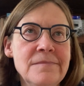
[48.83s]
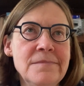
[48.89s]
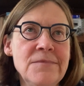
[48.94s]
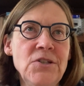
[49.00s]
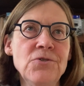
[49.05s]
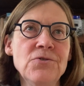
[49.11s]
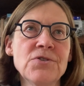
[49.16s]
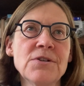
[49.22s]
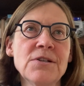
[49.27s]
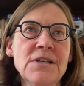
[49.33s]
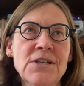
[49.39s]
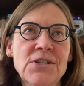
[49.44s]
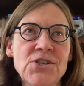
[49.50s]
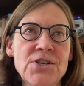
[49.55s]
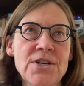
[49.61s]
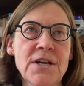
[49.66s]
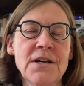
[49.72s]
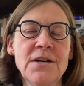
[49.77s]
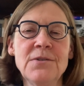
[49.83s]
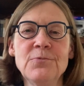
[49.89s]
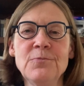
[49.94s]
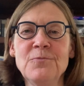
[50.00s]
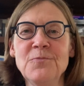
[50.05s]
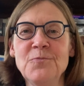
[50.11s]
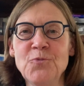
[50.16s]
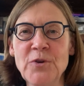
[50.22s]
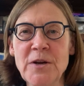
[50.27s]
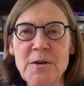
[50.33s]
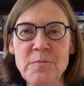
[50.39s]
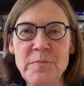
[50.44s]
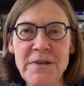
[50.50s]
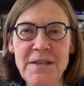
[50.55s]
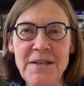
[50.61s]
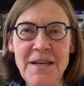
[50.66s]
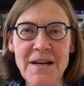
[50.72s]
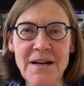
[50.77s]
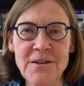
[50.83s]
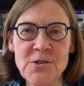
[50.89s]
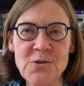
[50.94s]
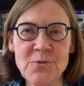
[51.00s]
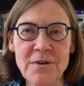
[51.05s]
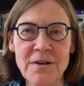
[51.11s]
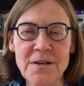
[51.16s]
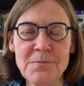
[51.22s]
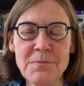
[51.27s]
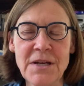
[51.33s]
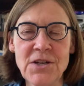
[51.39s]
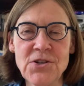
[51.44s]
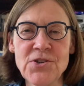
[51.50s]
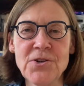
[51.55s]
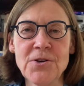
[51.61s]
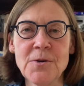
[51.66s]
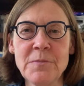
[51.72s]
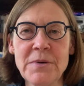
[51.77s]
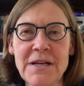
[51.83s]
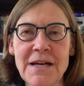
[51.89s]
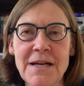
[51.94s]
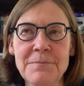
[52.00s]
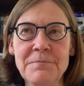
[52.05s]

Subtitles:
usually check Wikipedia elsewhere to make sure, but